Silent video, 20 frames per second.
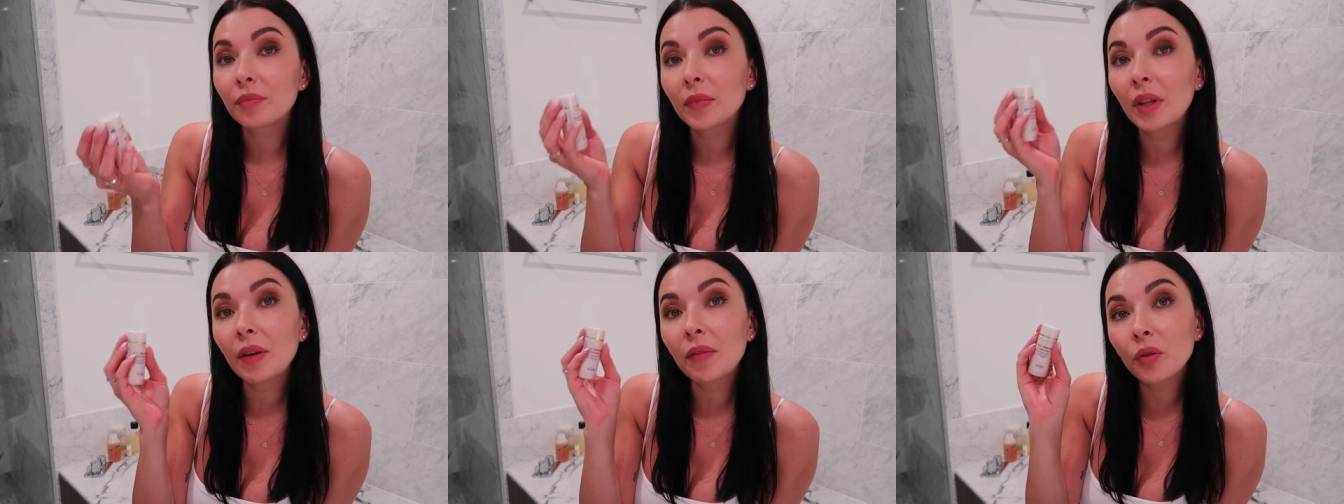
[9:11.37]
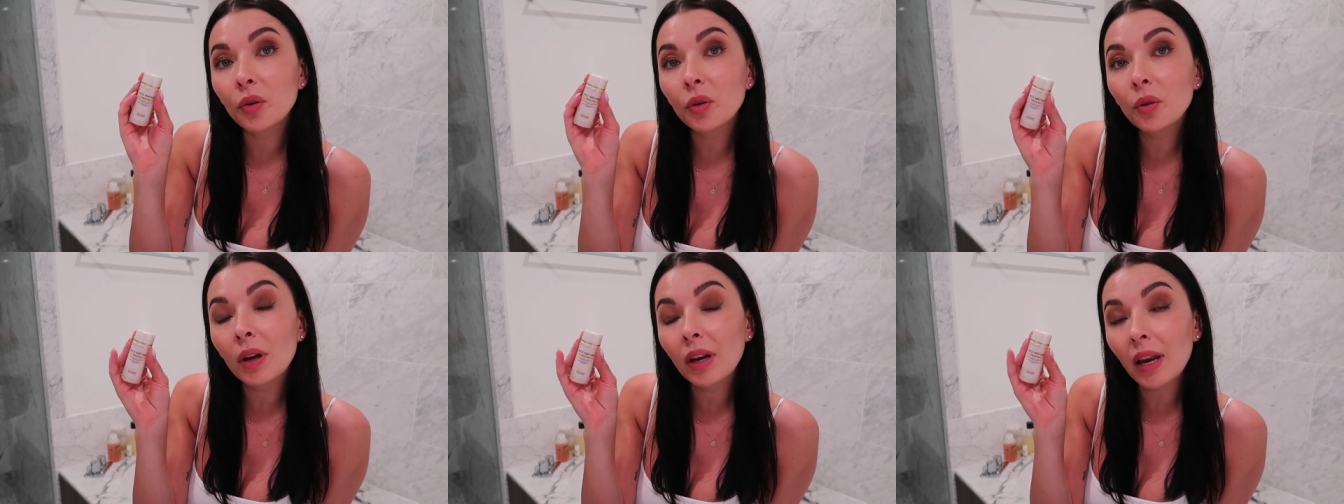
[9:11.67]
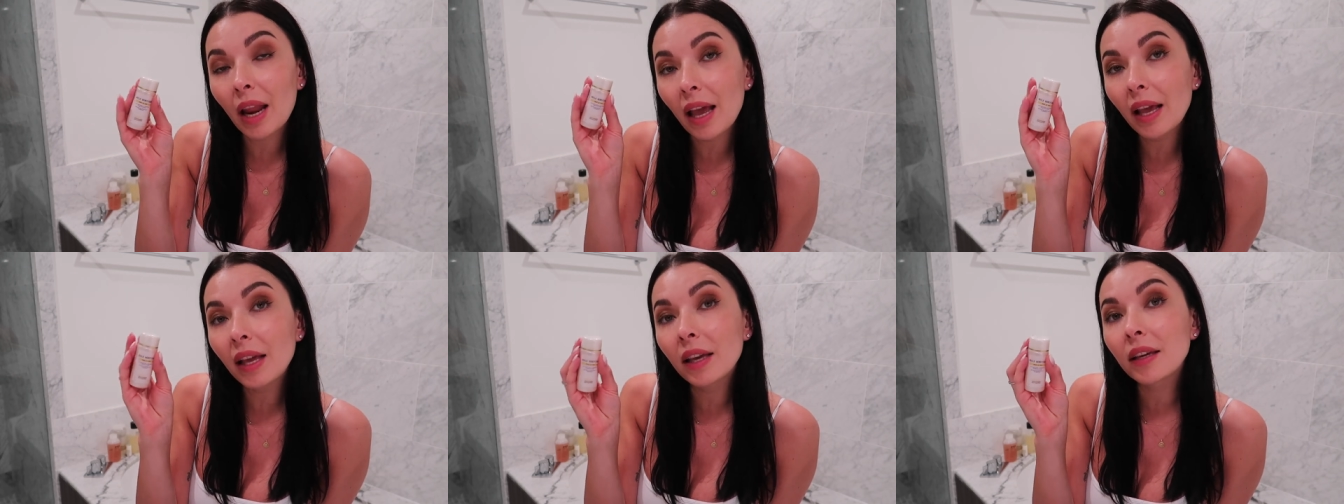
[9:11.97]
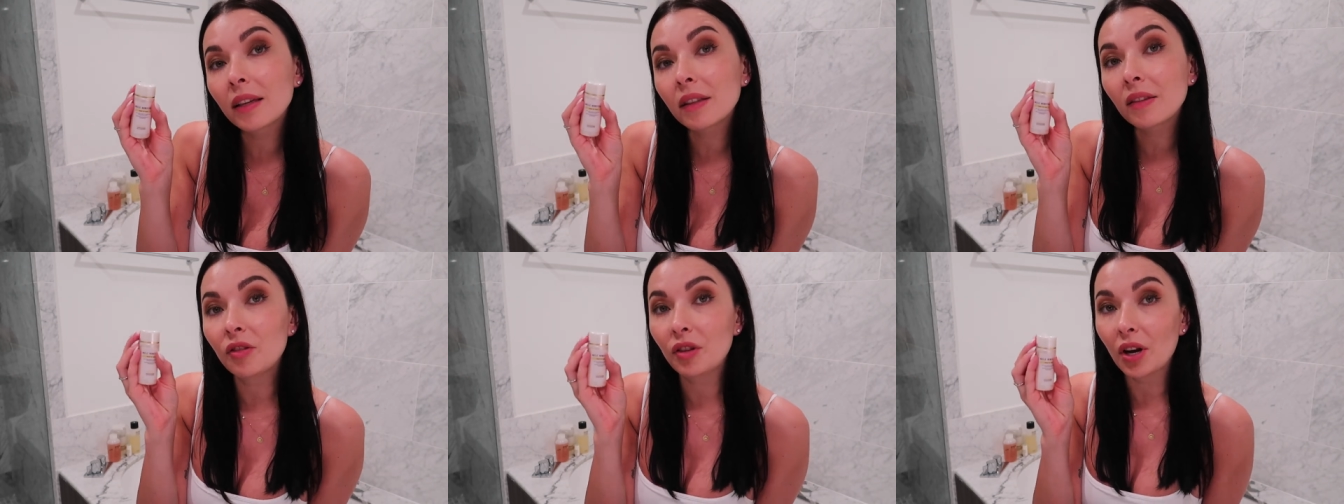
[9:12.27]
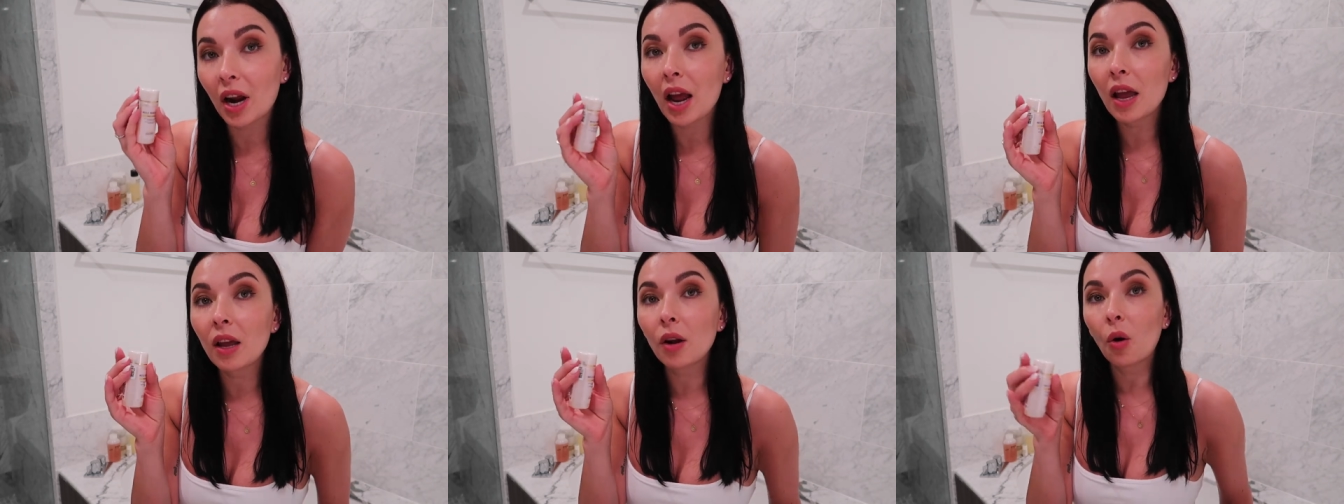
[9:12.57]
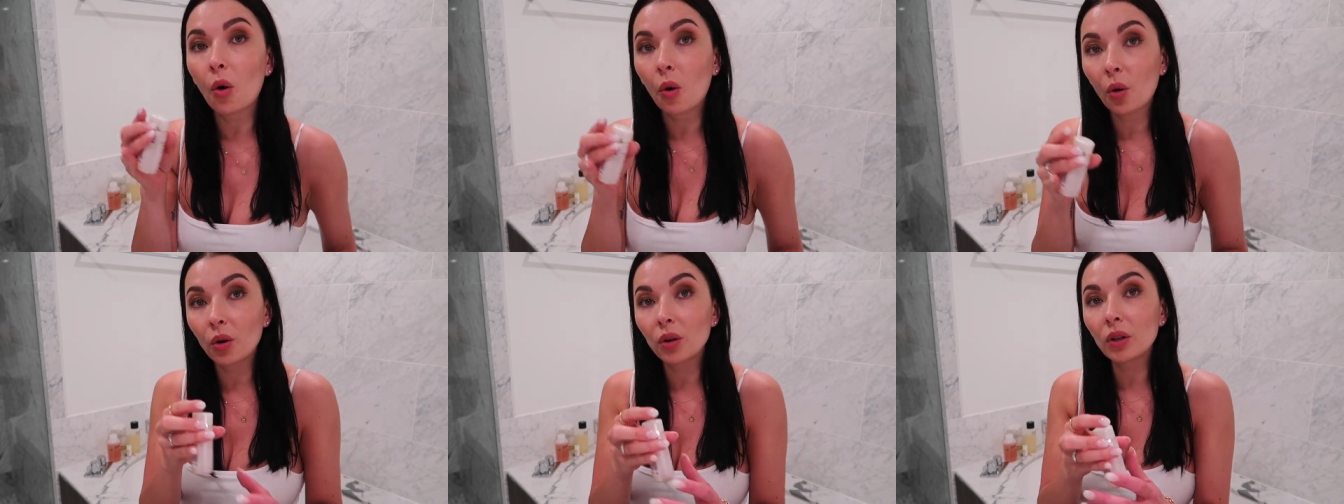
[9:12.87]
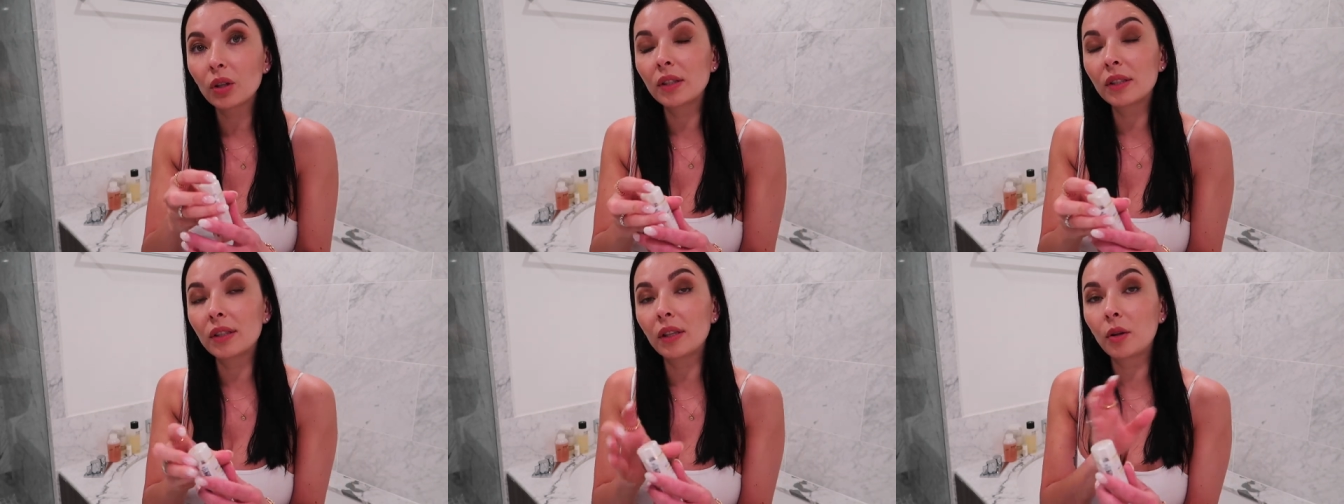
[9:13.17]
If you like dry
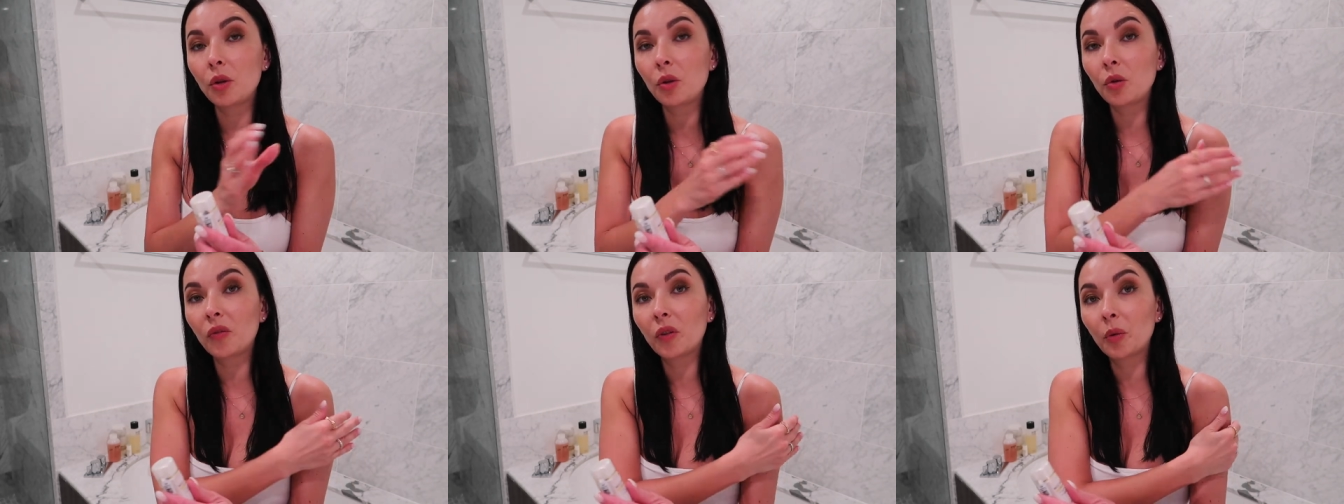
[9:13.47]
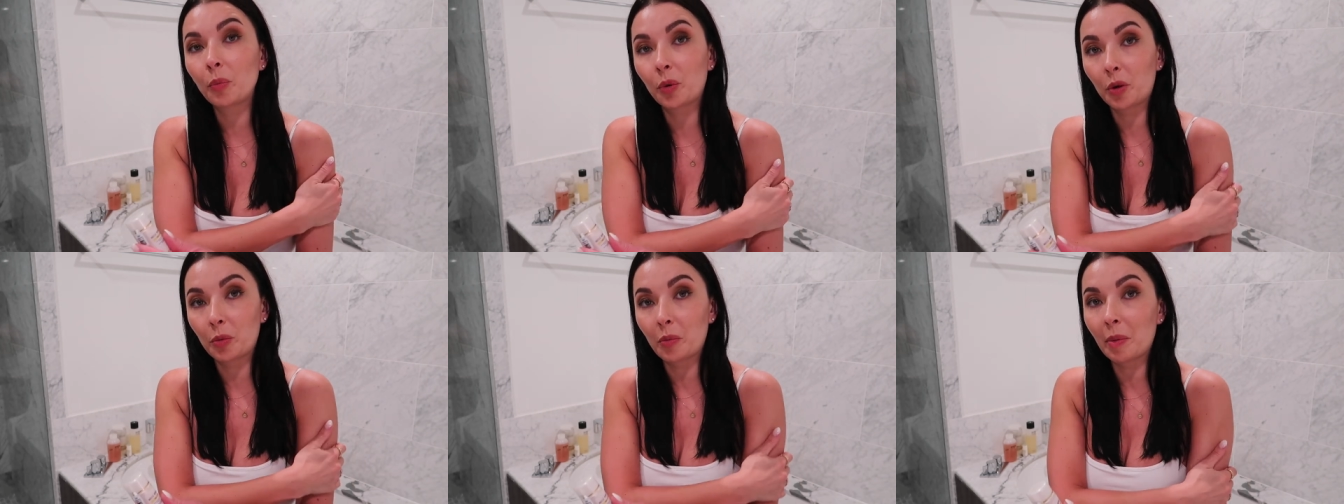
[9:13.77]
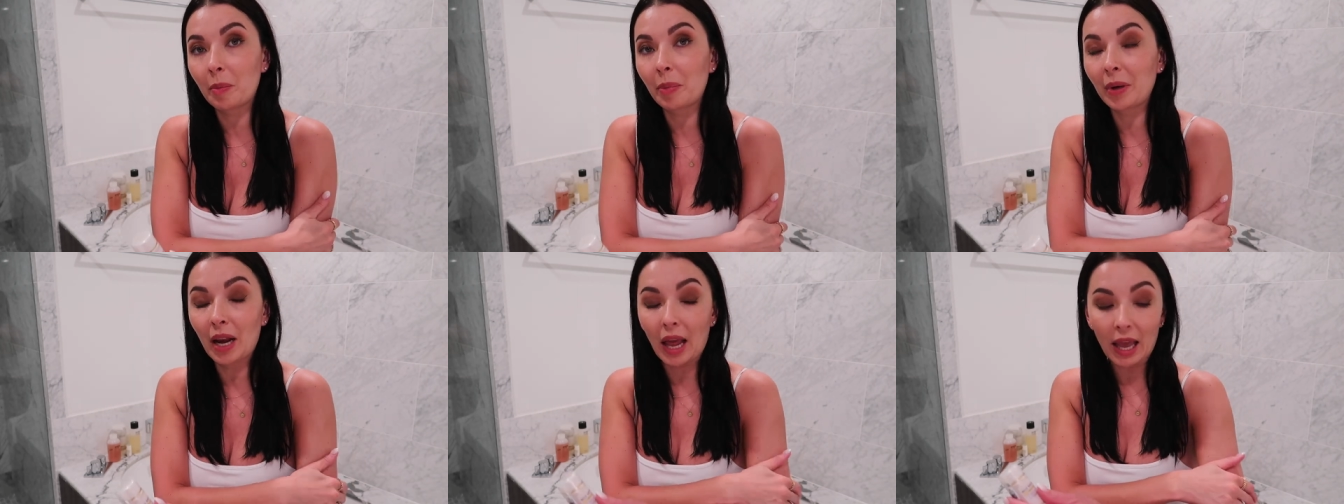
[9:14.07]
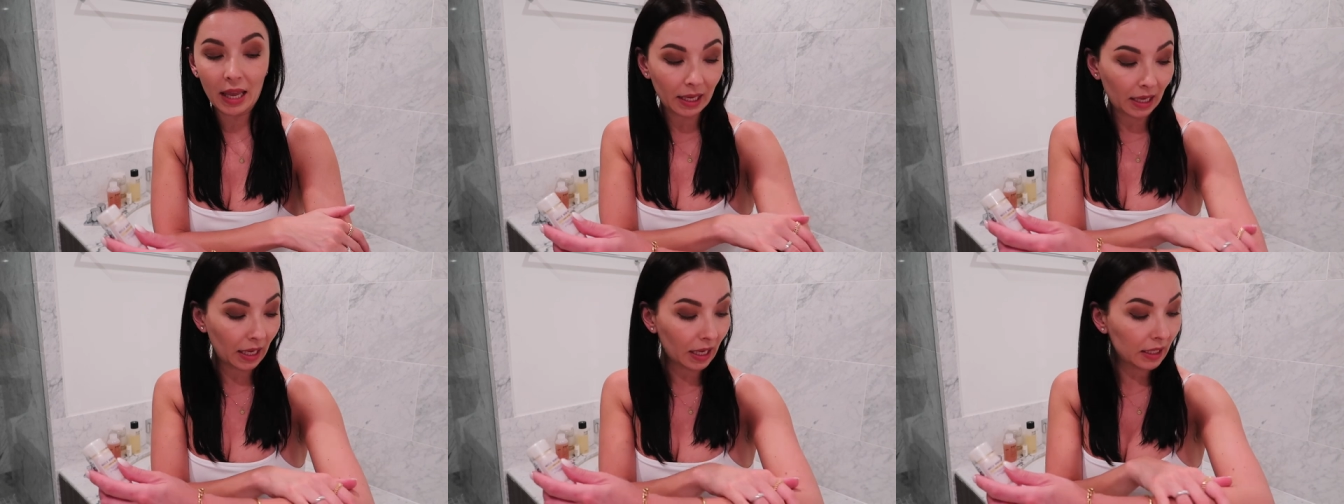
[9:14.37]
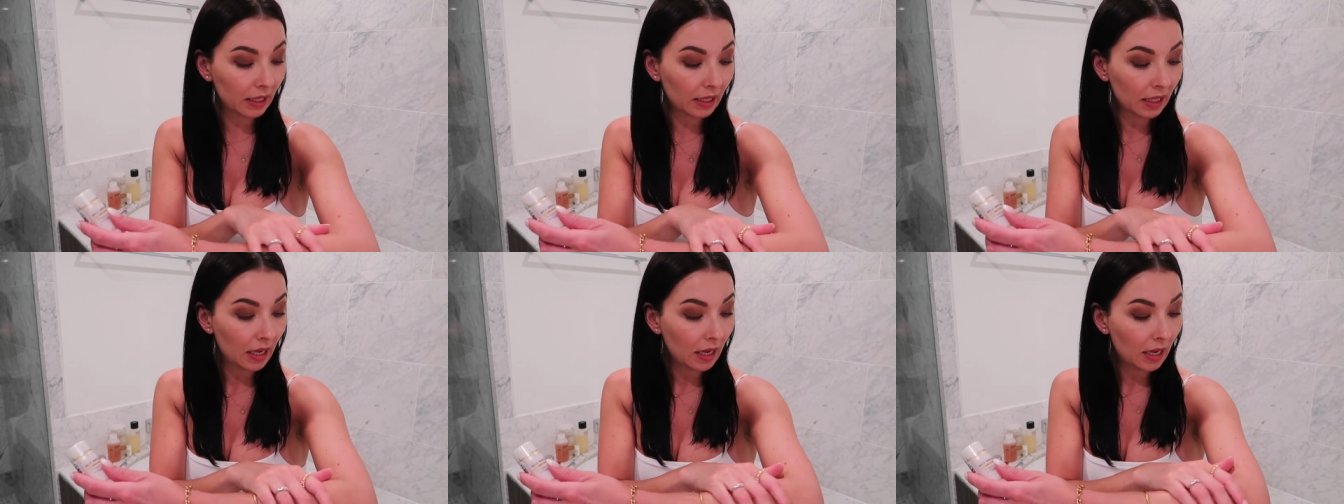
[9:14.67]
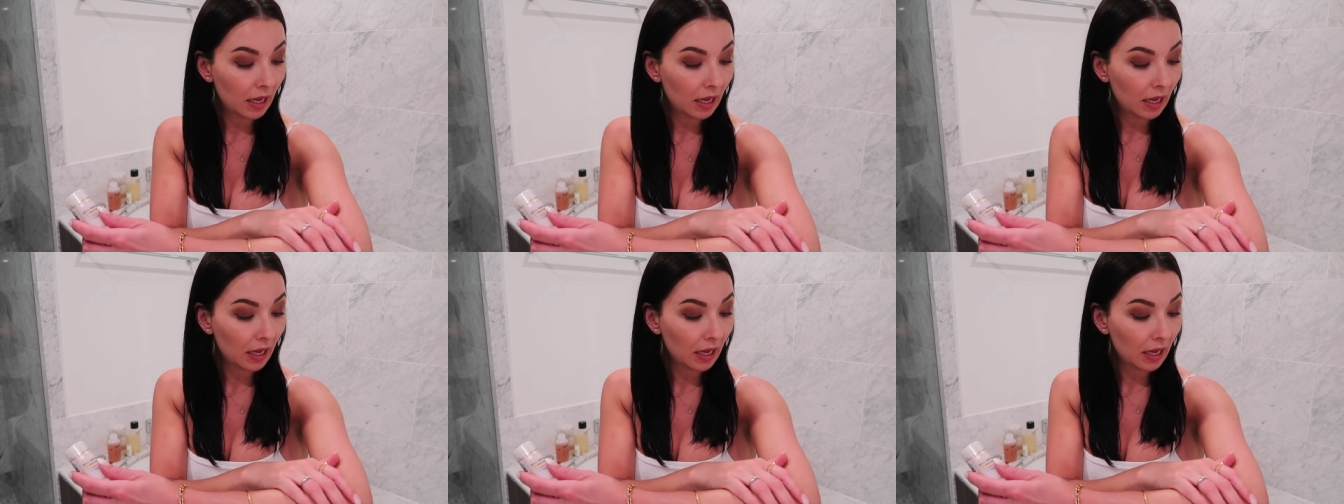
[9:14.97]
oils, you will probably like it.